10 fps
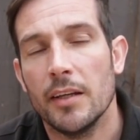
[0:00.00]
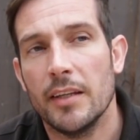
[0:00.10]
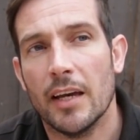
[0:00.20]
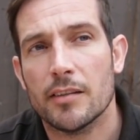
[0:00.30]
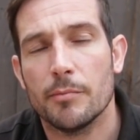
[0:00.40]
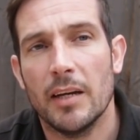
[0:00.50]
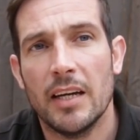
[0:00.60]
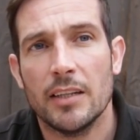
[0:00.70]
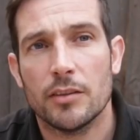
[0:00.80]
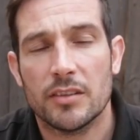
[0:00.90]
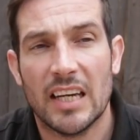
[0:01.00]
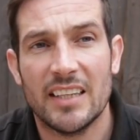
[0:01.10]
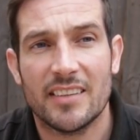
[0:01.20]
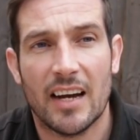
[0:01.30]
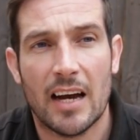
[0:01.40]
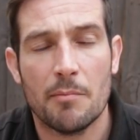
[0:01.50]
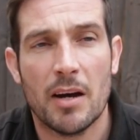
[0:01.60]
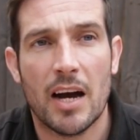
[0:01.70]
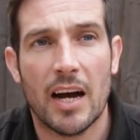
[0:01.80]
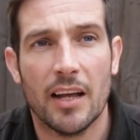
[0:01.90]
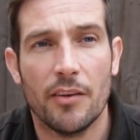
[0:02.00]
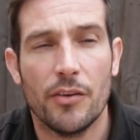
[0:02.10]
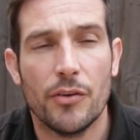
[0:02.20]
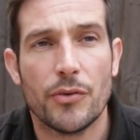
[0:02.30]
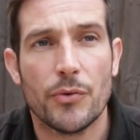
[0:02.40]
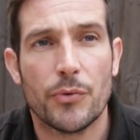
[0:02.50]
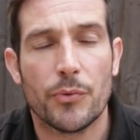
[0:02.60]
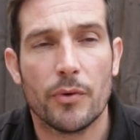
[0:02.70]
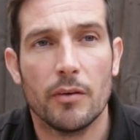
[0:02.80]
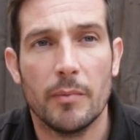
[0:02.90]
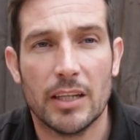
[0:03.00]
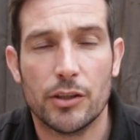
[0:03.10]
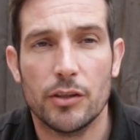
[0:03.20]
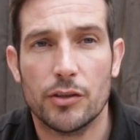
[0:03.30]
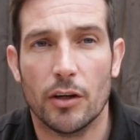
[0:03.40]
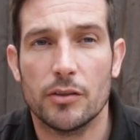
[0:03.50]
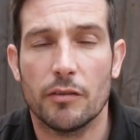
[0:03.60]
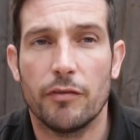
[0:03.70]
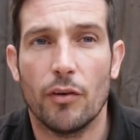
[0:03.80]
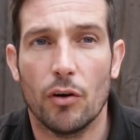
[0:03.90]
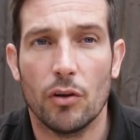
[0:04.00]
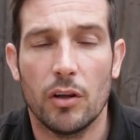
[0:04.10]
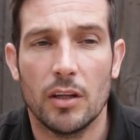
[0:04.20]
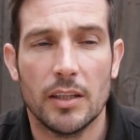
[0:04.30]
Yes, mate, just take your time and make sure your joints are full